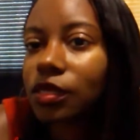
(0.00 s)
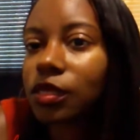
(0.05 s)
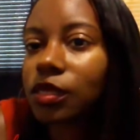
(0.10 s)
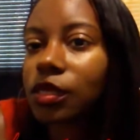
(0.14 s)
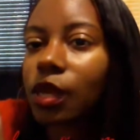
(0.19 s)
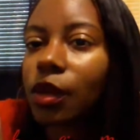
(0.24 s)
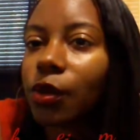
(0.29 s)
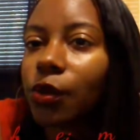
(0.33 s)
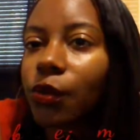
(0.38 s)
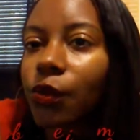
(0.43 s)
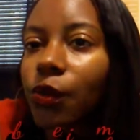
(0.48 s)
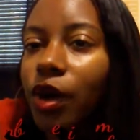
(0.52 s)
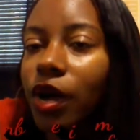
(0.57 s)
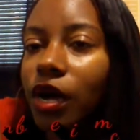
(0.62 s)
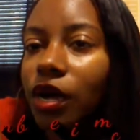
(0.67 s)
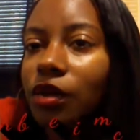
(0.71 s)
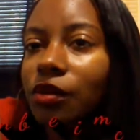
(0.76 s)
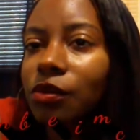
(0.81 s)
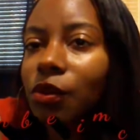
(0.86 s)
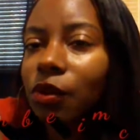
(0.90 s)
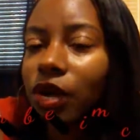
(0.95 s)
So
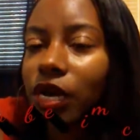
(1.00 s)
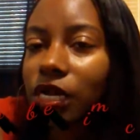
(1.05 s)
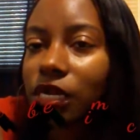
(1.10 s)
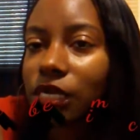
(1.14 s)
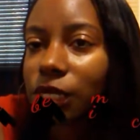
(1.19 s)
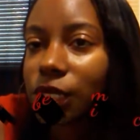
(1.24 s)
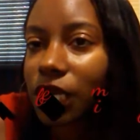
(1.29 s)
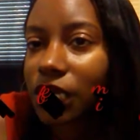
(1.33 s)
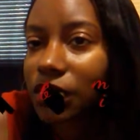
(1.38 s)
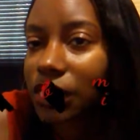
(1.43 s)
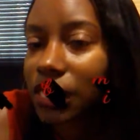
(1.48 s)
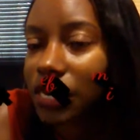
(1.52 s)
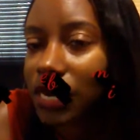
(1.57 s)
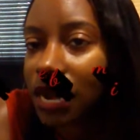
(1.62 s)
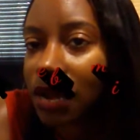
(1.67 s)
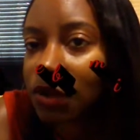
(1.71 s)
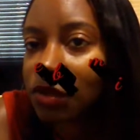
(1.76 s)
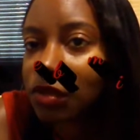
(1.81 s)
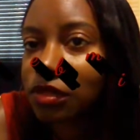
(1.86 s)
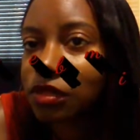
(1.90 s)
go ahead and check that out.